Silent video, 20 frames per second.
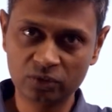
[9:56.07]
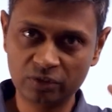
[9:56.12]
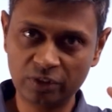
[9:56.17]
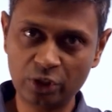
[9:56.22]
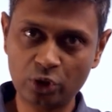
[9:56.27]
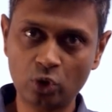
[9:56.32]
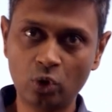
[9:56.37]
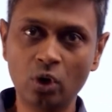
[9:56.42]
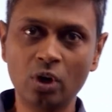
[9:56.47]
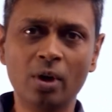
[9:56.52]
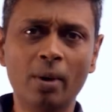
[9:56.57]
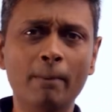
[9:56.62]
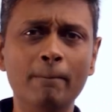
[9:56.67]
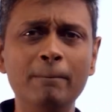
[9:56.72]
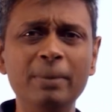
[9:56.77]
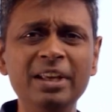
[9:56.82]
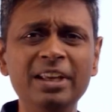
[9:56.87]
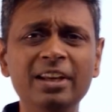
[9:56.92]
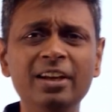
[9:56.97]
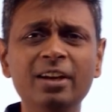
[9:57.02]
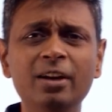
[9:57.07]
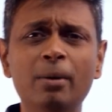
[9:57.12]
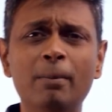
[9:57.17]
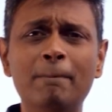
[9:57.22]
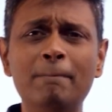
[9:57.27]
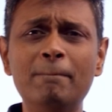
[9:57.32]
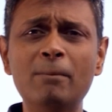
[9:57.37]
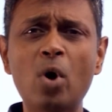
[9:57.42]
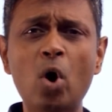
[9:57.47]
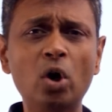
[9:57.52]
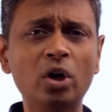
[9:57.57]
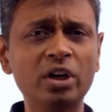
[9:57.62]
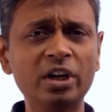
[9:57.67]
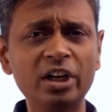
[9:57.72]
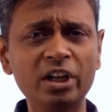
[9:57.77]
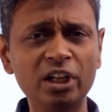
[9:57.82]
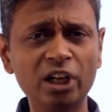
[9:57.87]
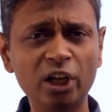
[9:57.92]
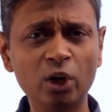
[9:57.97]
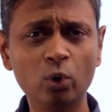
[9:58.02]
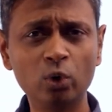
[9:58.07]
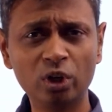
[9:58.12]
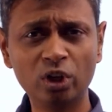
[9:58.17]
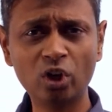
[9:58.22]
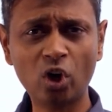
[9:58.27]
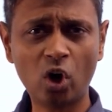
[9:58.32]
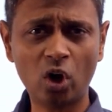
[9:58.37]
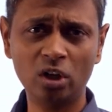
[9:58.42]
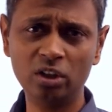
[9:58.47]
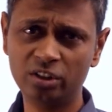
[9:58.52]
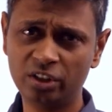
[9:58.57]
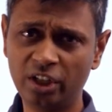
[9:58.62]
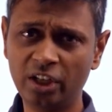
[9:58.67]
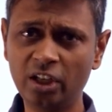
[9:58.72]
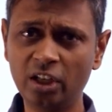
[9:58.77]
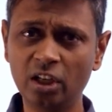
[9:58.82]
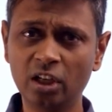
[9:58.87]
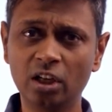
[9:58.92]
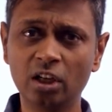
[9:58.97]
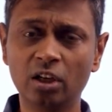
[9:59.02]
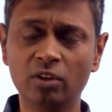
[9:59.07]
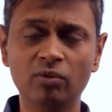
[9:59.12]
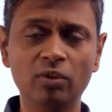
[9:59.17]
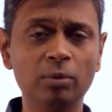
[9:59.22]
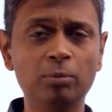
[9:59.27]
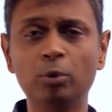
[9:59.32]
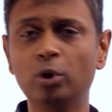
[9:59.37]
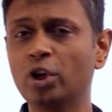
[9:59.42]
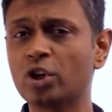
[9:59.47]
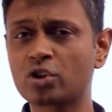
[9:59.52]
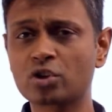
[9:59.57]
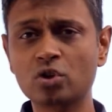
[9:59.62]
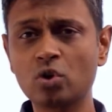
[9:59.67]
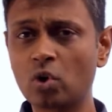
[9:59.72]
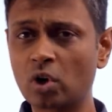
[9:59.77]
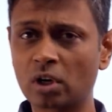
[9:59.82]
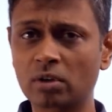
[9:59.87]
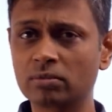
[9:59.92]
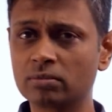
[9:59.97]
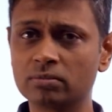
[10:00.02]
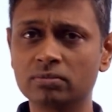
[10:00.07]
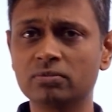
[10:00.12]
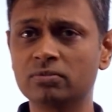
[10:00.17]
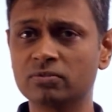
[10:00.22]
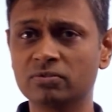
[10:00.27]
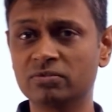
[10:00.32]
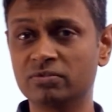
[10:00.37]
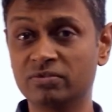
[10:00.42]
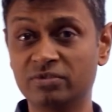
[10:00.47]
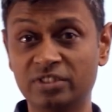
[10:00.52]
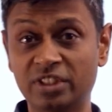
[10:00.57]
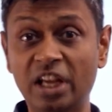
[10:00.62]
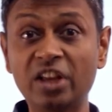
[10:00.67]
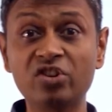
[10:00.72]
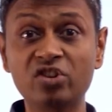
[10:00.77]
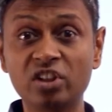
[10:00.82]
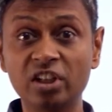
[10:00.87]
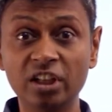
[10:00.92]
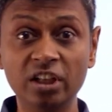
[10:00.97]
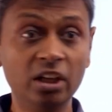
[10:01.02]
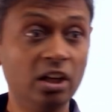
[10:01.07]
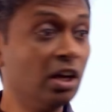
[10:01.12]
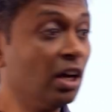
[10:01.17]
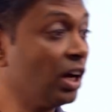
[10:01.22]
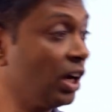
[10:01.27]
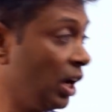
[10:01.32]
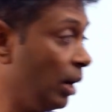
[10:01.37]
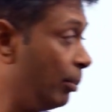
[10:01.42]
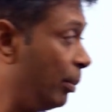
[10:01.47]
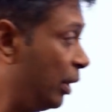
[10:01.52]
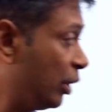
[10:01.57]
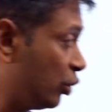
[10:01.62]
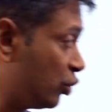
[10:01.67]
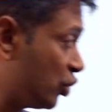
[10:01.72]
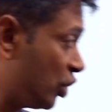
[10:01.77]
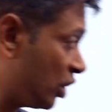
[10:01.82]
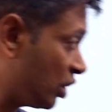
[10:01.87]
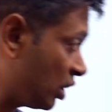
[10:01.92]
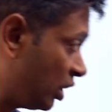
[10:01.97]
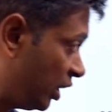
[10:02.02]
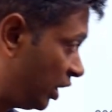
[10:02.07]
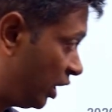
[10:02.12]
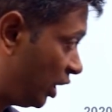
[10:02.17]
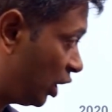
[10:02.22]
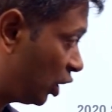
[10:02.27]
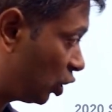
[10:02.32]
And so being moderately good in all three will pull your score nicely compared to just clearing